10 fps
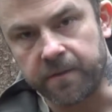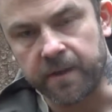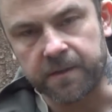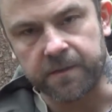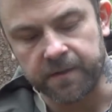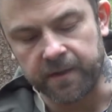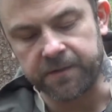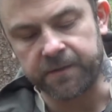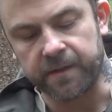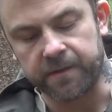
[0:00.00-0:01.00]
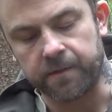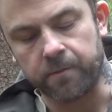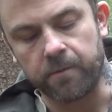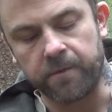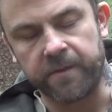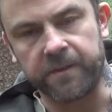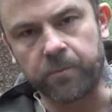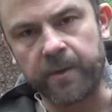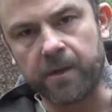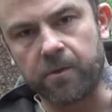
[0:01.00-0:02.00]
that is that this
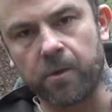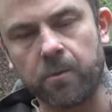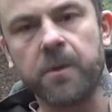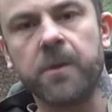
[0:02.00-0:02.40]
Velcro.